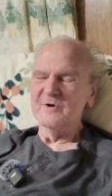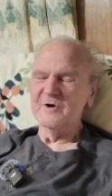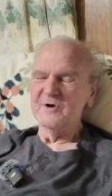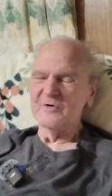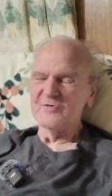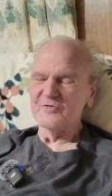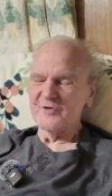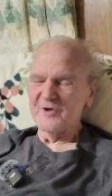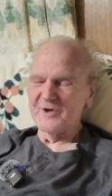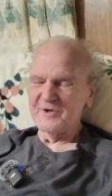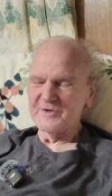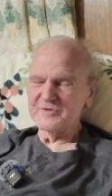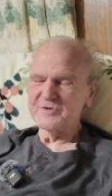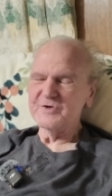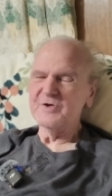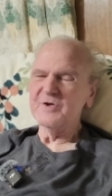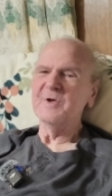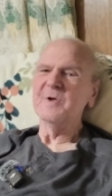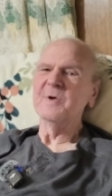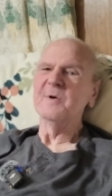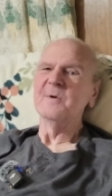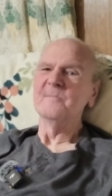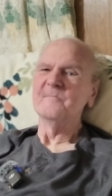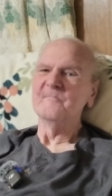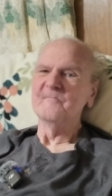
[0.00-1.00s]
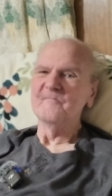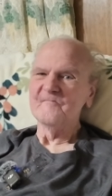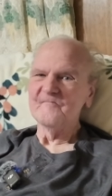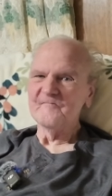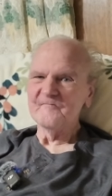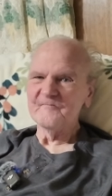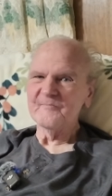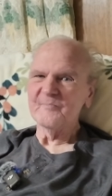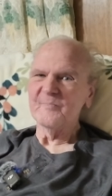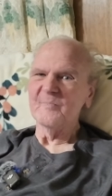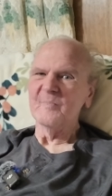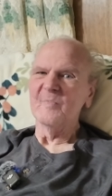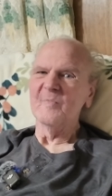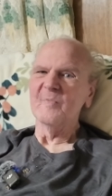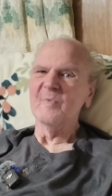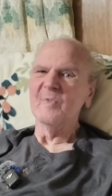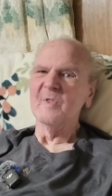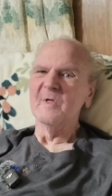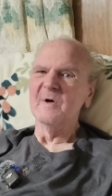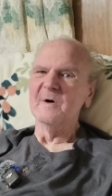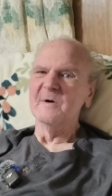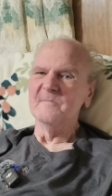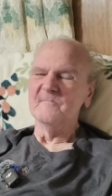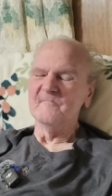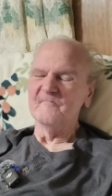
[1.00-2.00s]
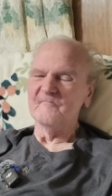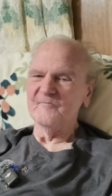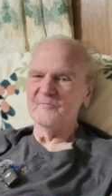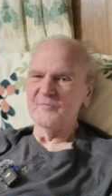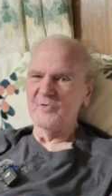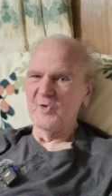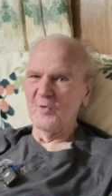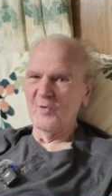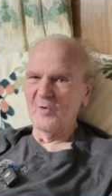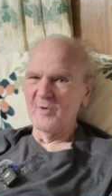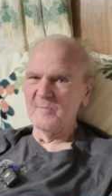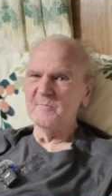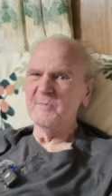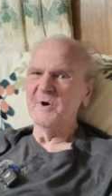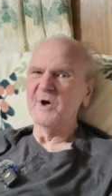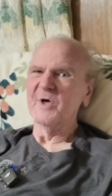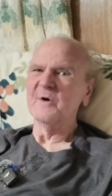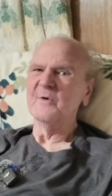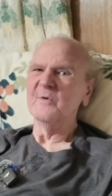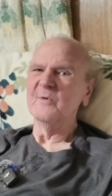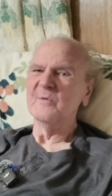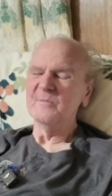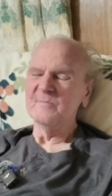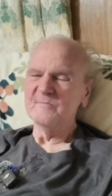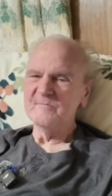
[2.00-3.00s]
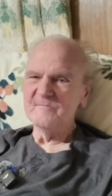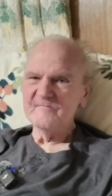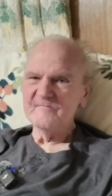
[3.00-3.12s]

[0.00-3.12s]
well, thank you. you. You're doing better. Doing there. better.